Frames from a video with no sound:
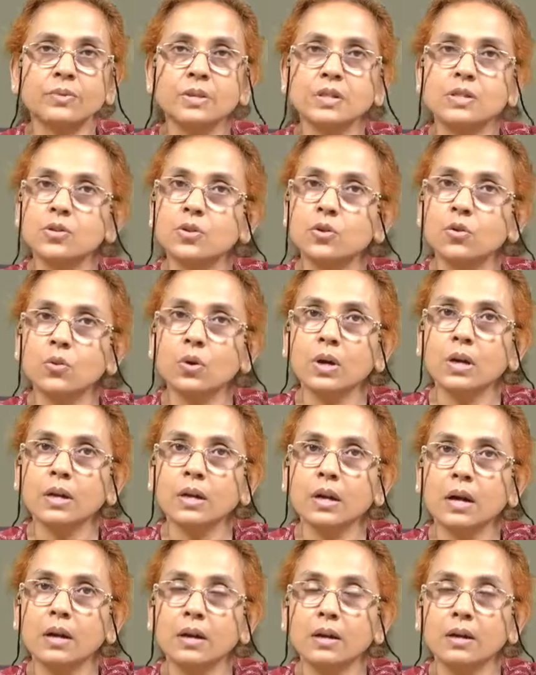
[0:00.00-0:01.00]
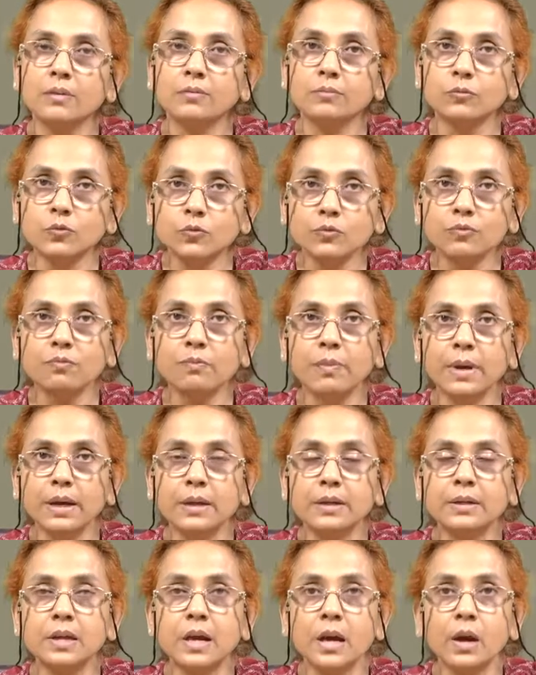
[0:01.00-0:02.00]
of this local color
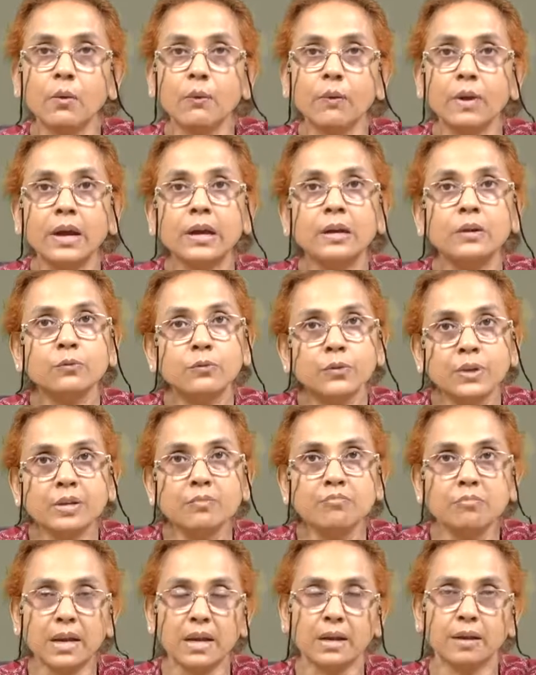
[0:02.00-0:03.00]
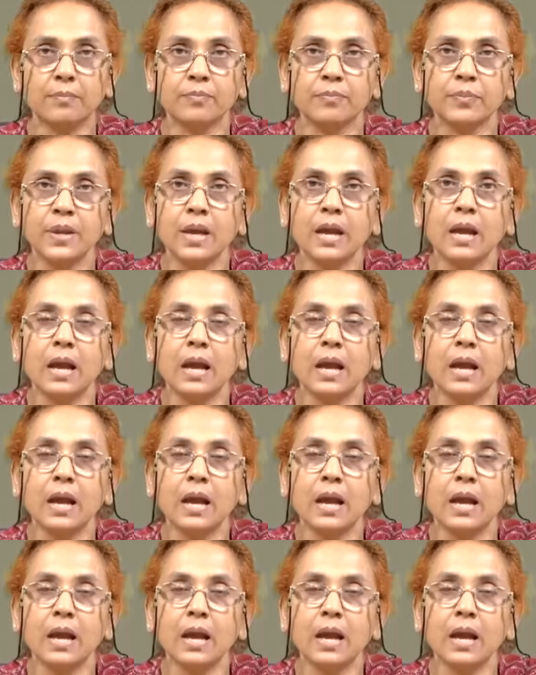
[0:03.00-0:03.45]
movement were women.